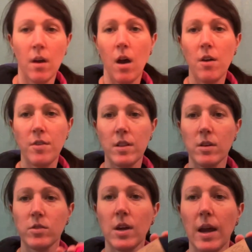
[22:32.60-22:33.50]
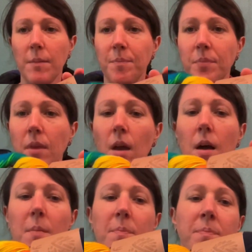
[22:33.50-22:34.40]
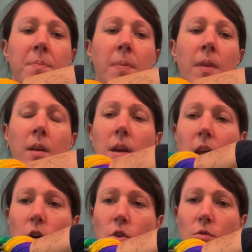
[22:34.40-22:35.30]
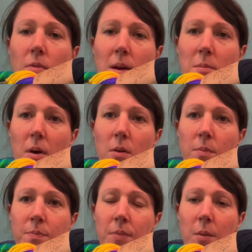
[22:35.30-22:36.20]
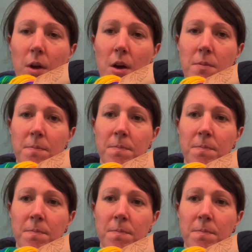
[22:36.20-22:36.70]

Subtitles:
Hopefully they'll stay. Neon Rainbow. There we go.